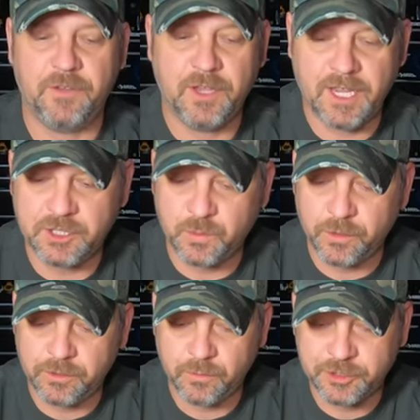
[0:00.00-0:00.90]
you guys
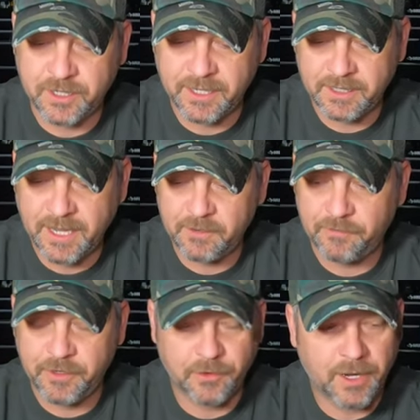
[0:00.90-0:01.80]
were trying to kind of
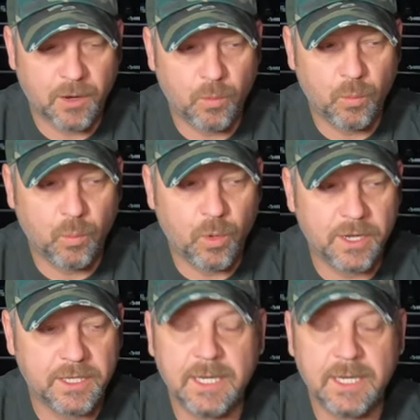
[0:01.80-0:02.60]
figure out what you